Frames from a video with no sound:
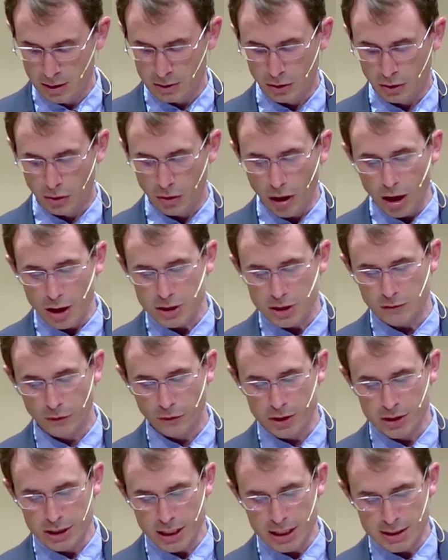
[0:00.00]
The cross
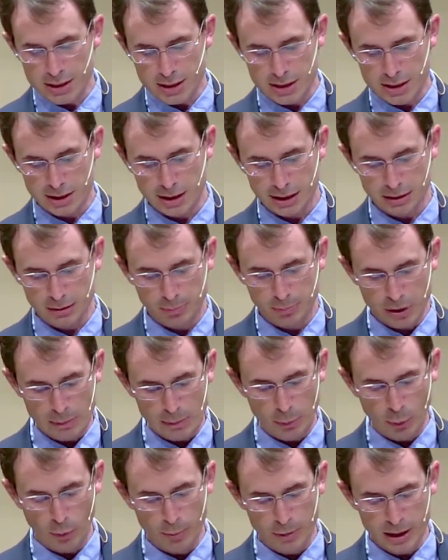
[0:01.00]
for Jesus and the
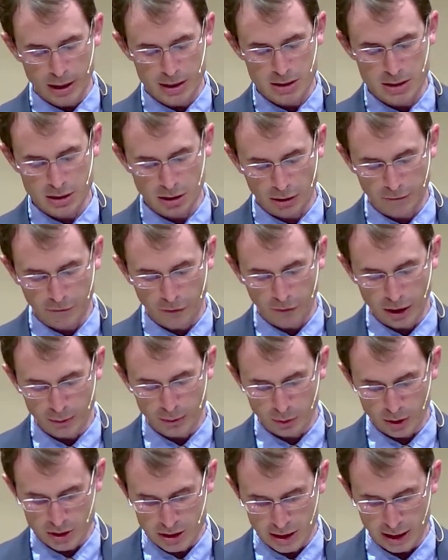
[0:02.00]
people meant
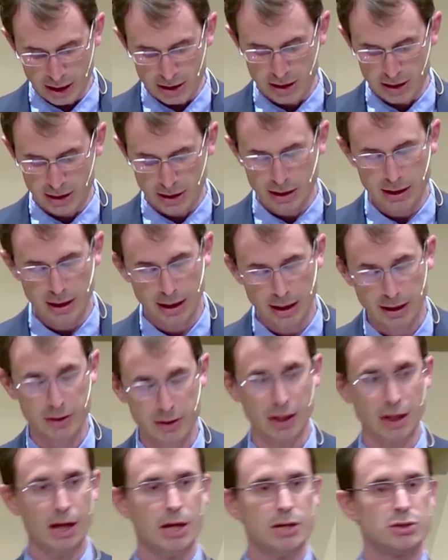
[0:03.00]
suffering, rejection, and death.
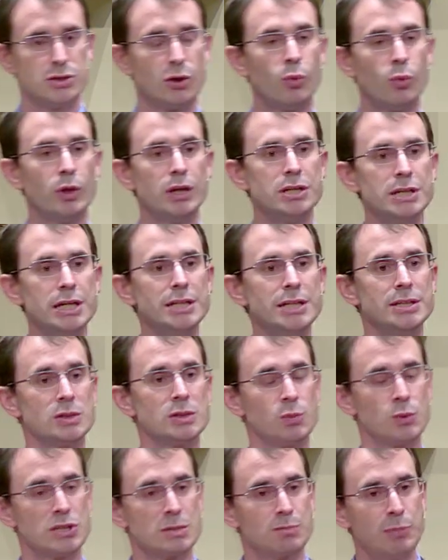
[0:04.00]
So when
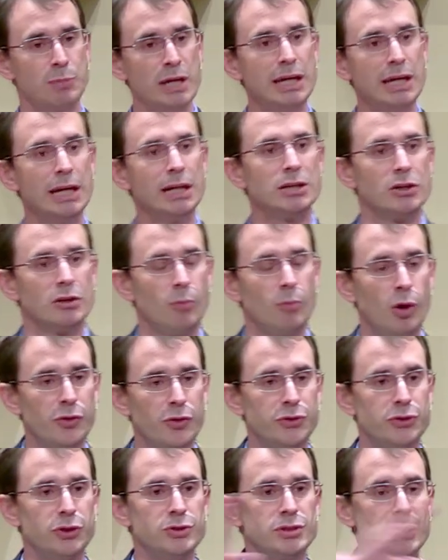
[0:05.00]
Jesus was speaking to the
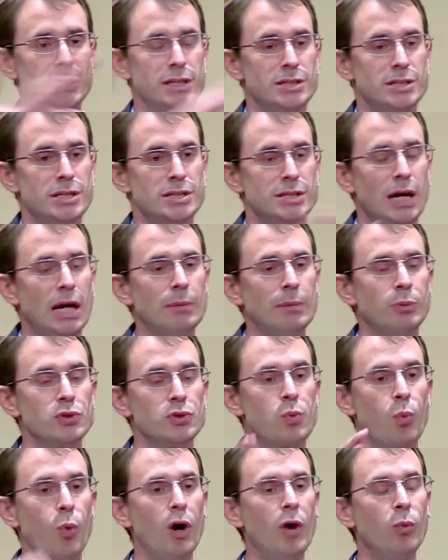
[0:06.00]
multitudes and his
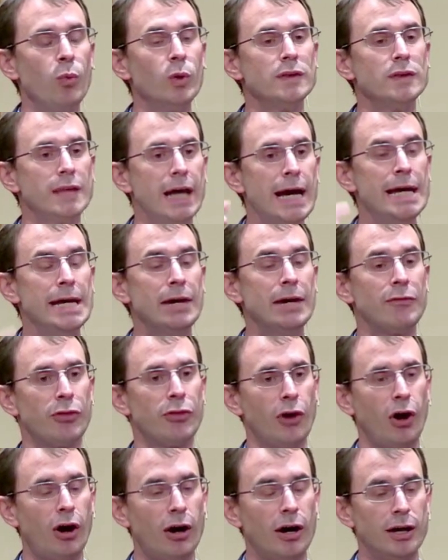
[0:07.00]
disciples, what would they have
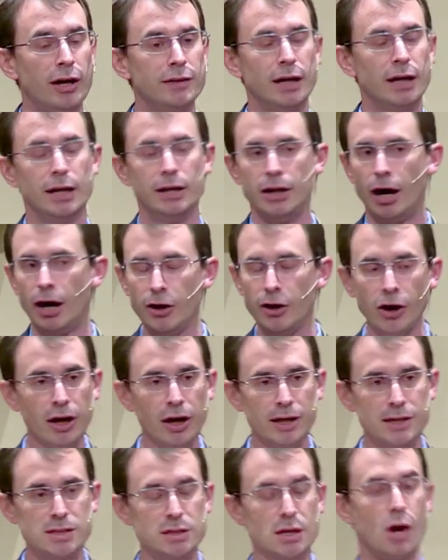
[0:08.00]
thought, not
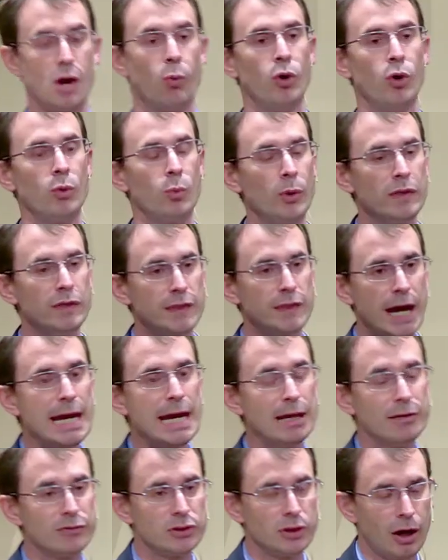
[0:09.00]
us, what would they
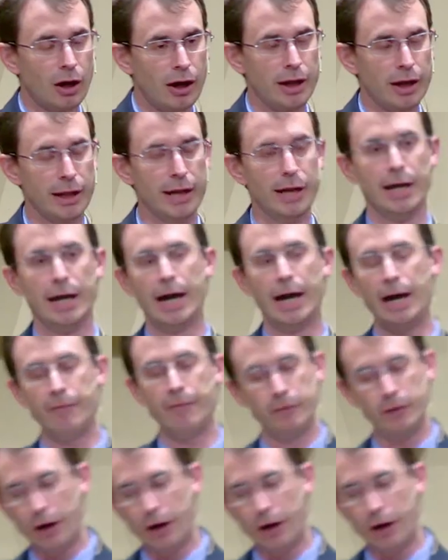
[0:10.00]
have thought, have